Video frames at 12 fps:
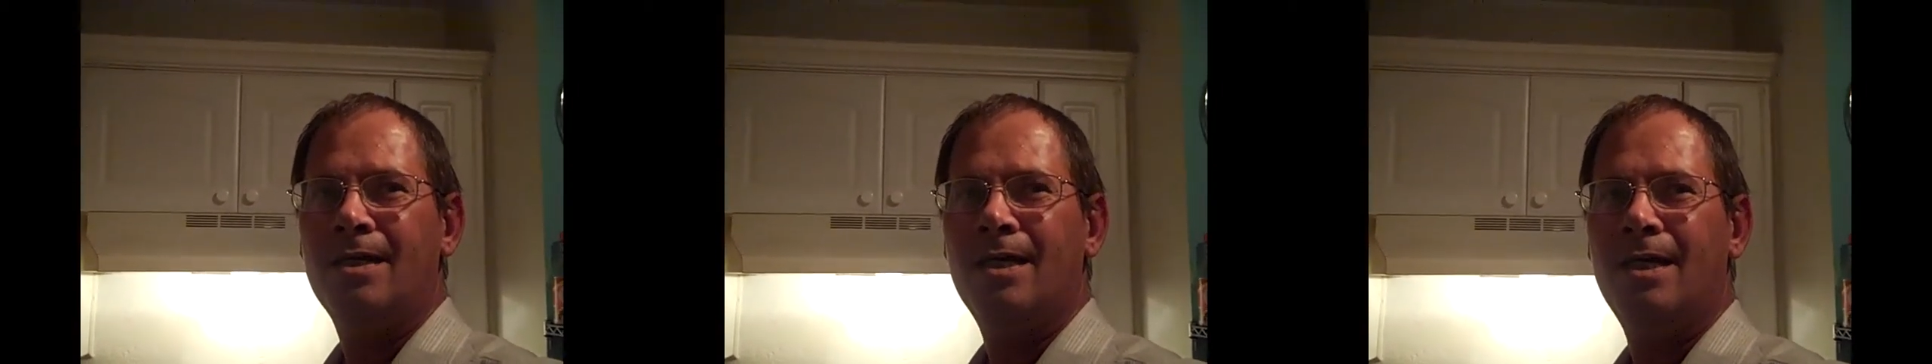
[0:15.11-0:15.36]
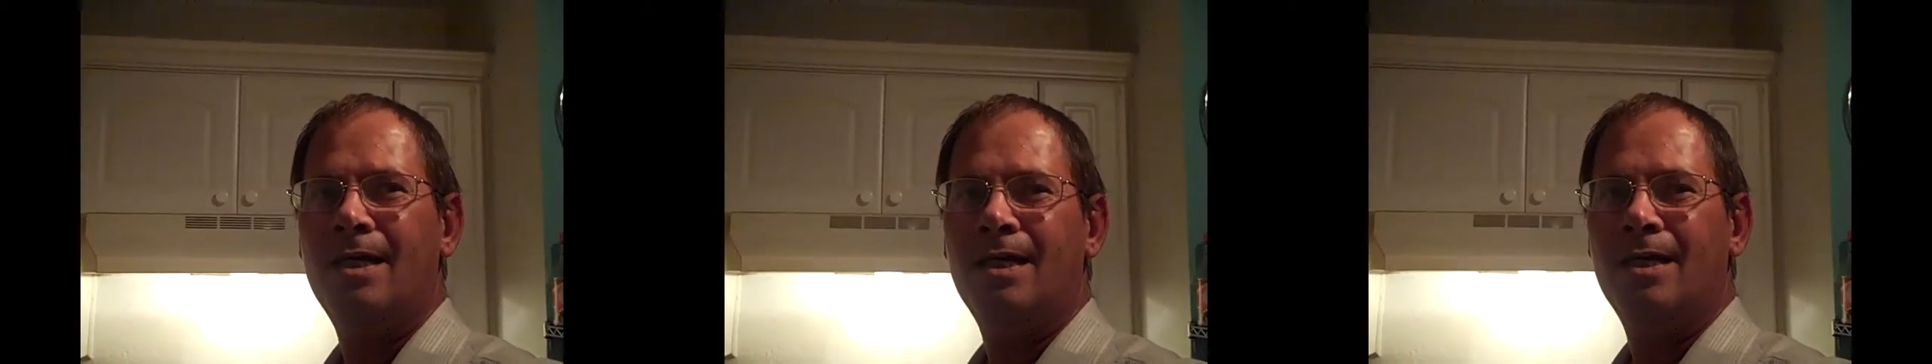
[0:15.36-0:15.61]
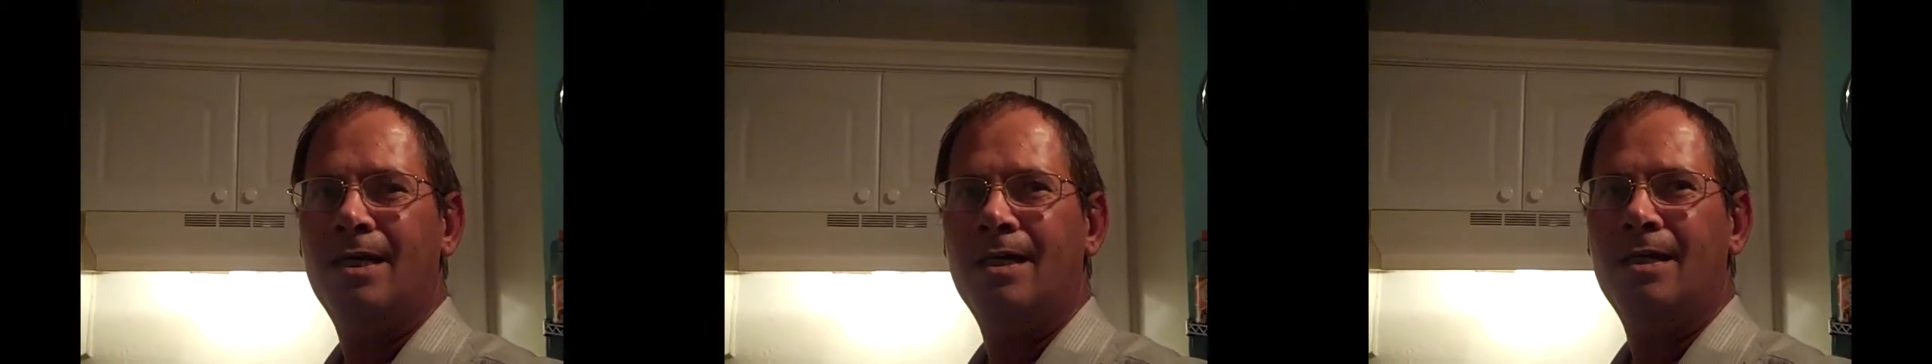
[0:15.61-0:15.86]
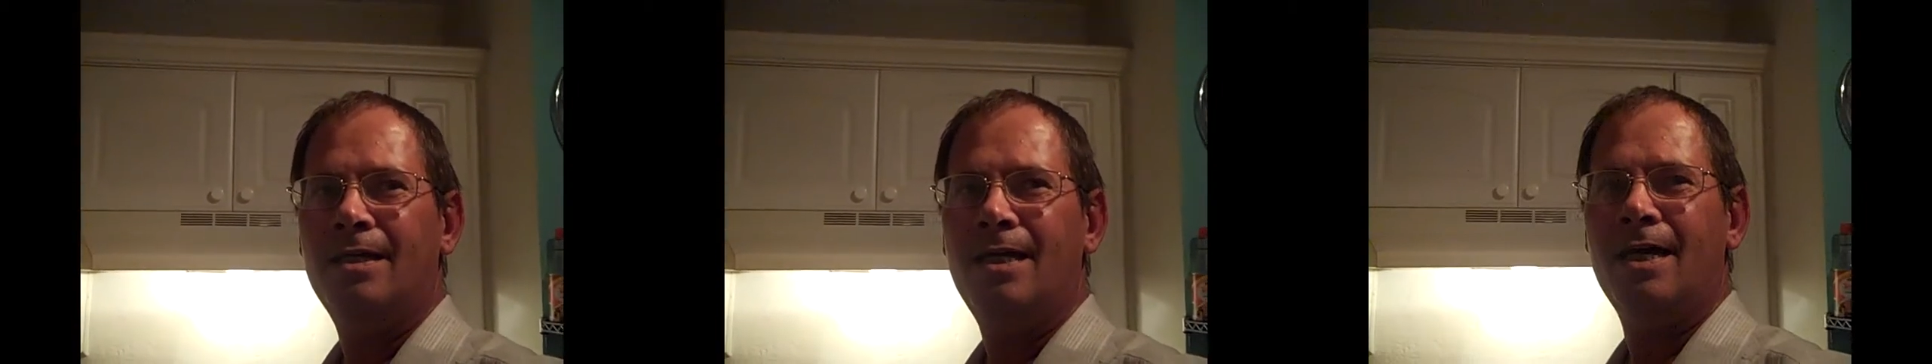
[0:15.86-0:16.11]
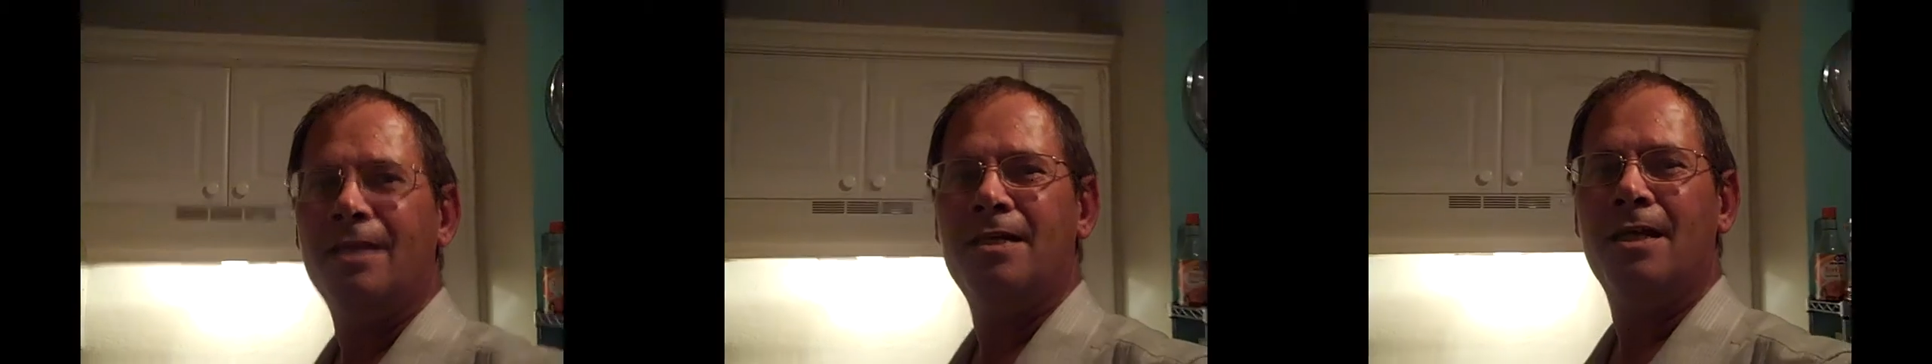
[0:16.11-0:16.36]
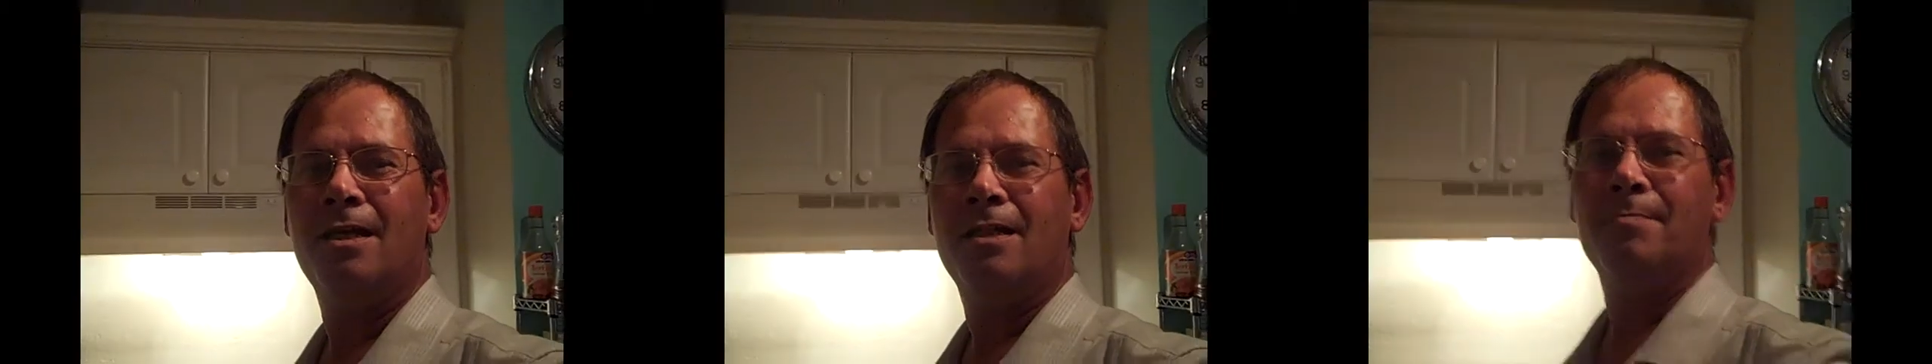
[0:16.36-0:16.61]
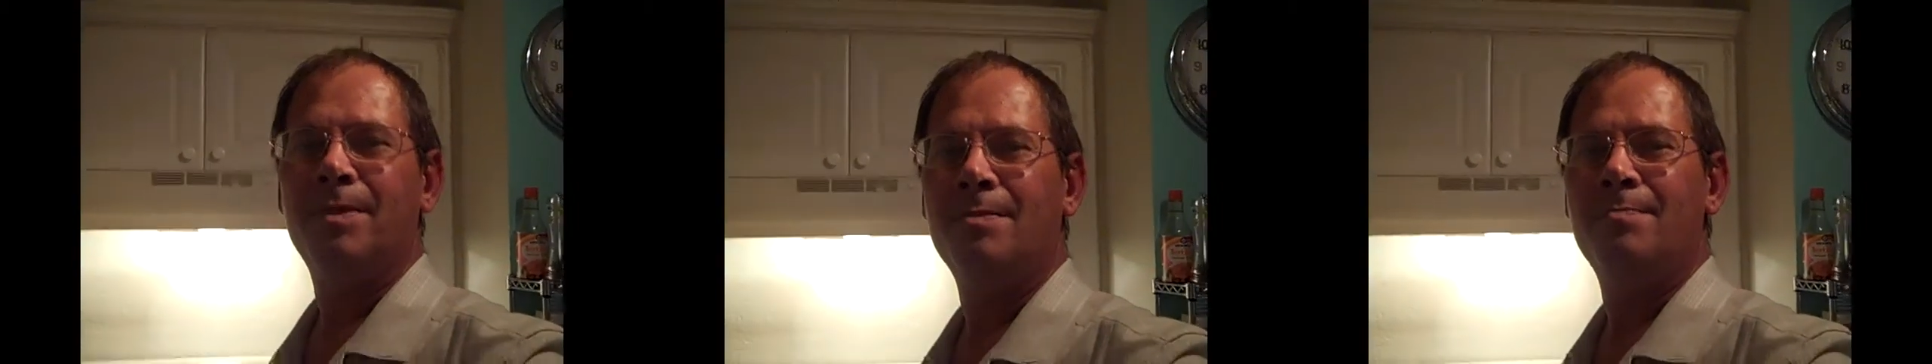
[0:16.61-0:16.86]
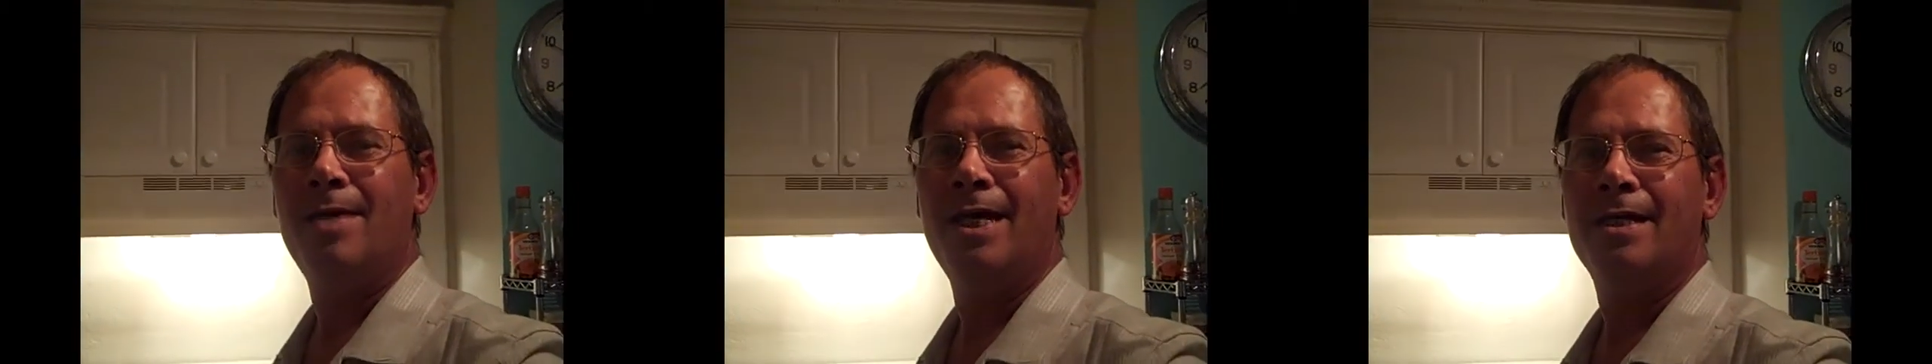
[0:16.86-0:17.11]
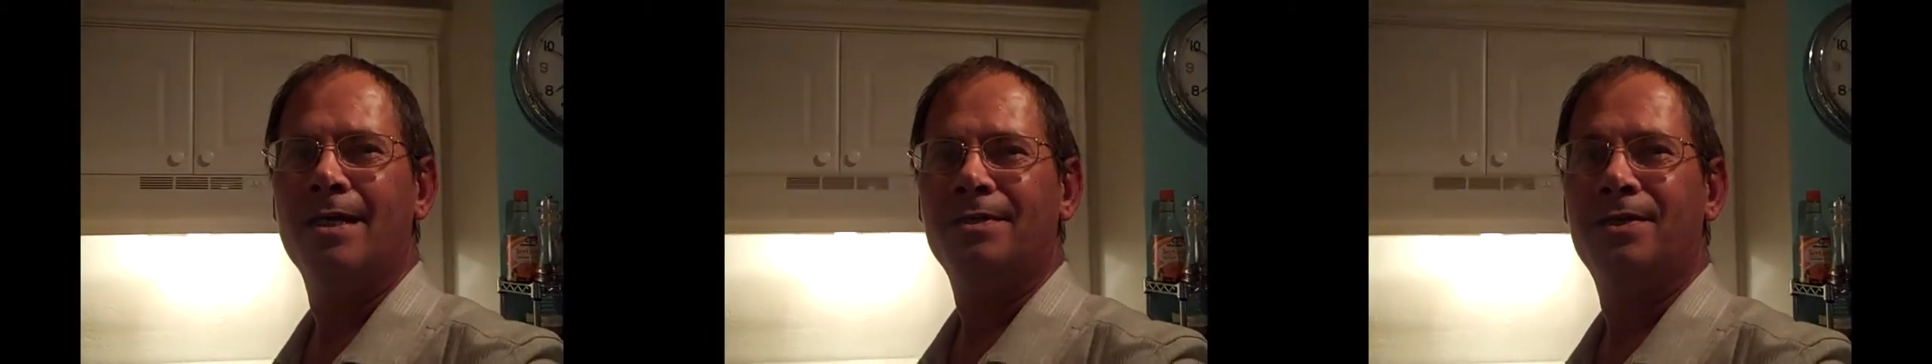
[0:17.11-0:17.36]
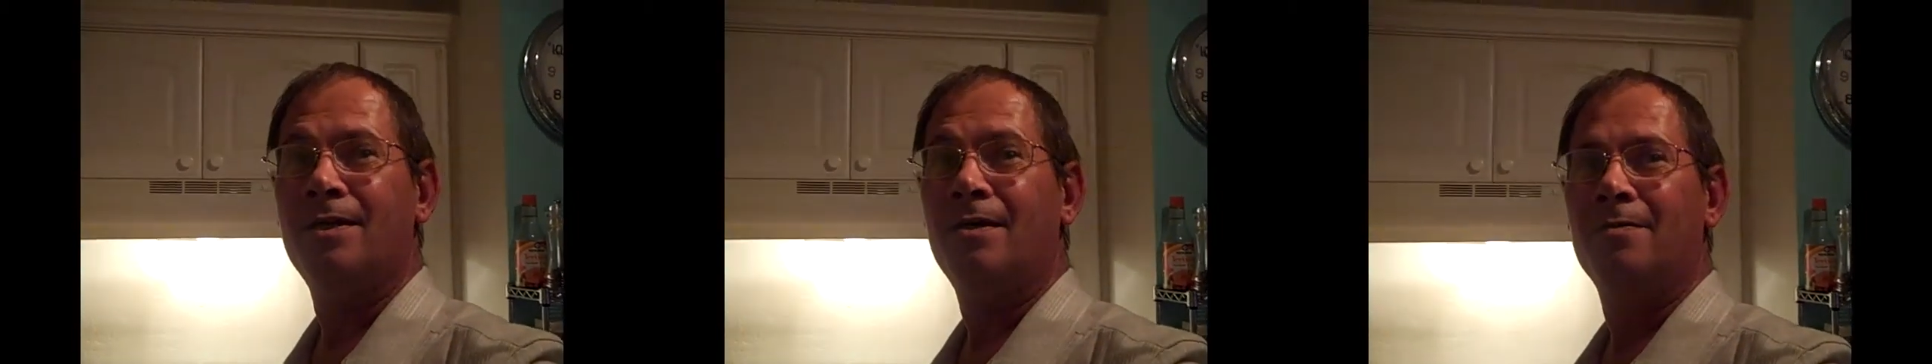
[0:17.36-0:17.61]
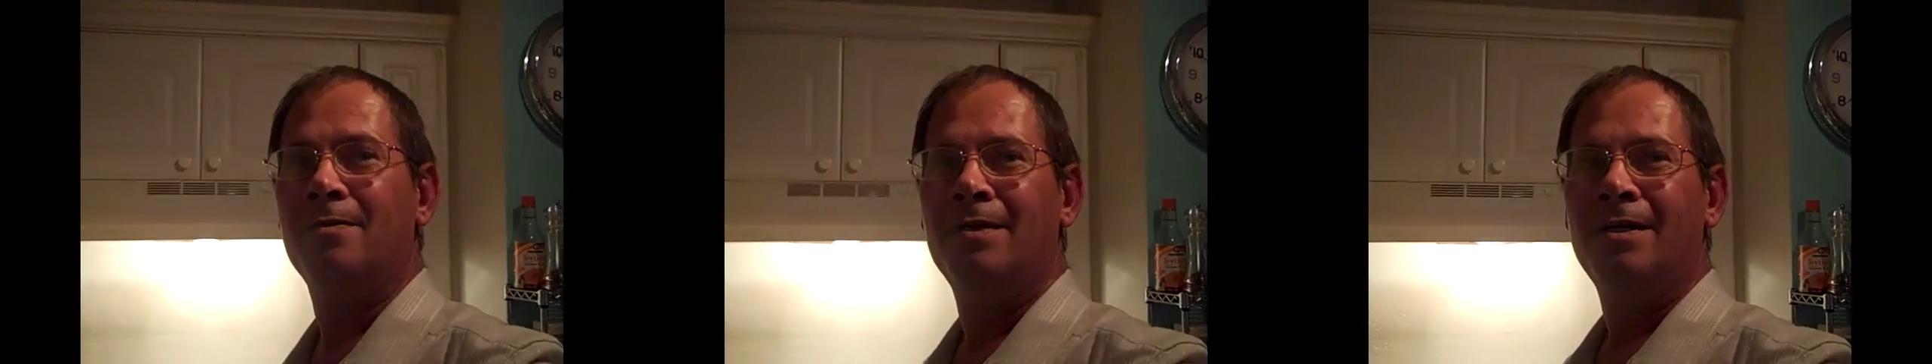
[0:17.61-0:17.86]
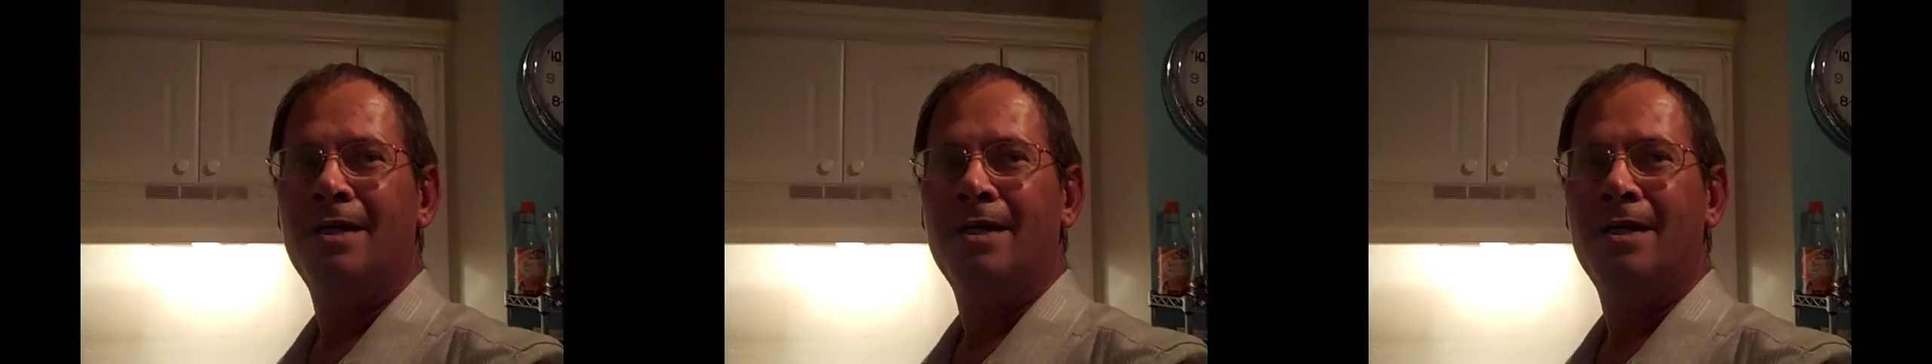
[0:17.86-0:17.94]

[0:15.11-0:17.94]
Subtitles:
and yet none of them can make it. So